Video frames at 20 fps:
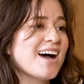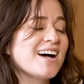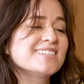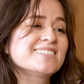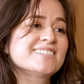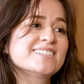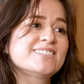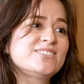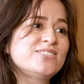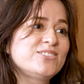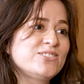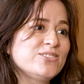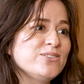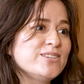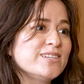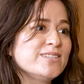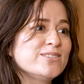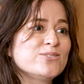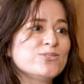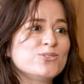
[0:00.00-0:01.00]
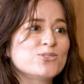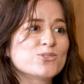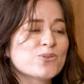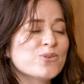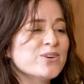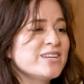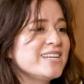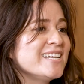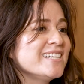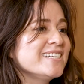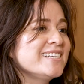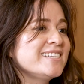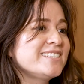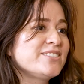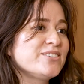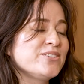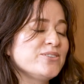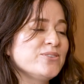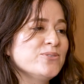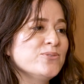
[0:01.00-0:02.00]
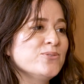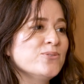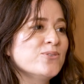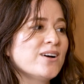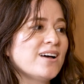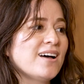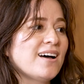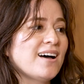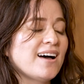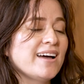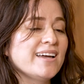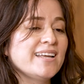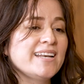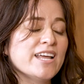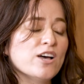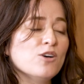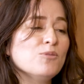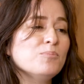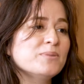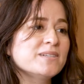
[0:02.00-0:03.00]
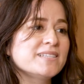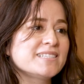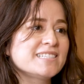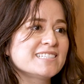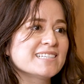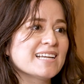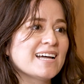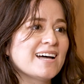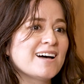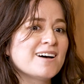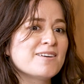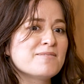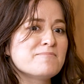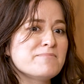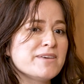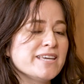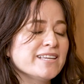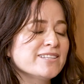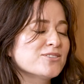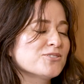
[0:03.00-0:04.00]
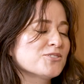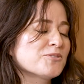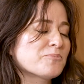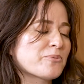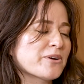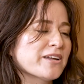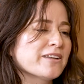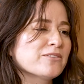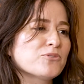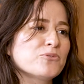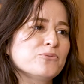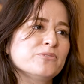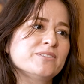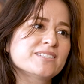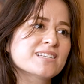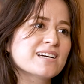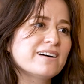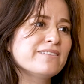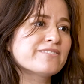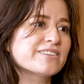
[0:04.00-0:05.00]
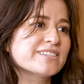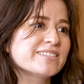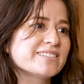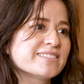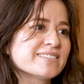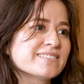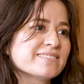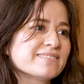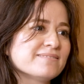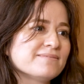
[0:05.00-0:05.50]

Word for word: as a student to join LSU and help us make those breakthrough discoveries.